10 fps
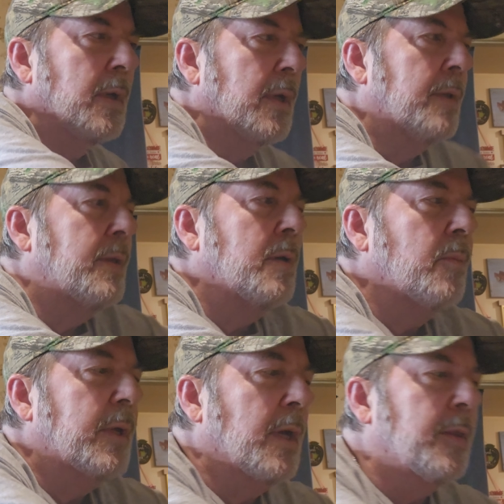And then
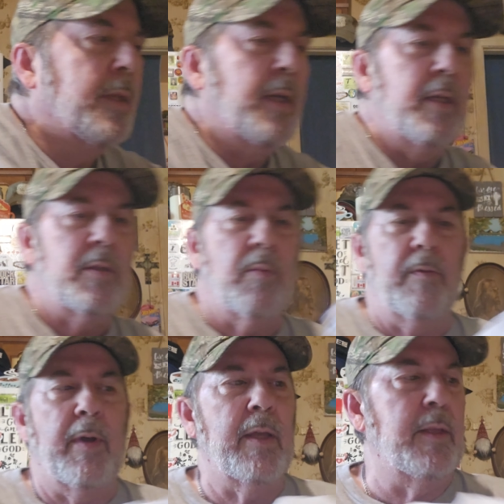we got these.
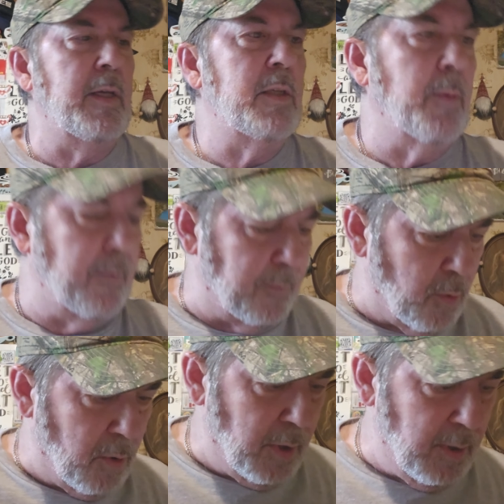We've had these
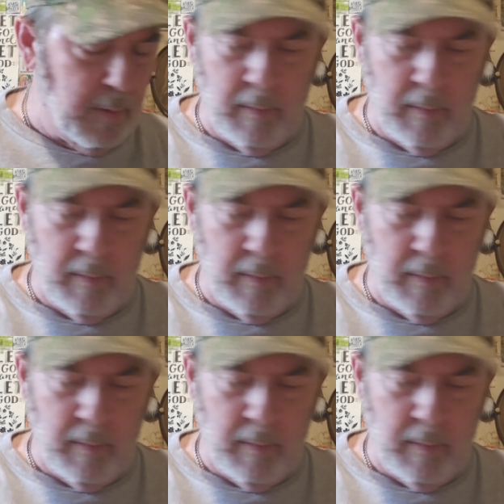before.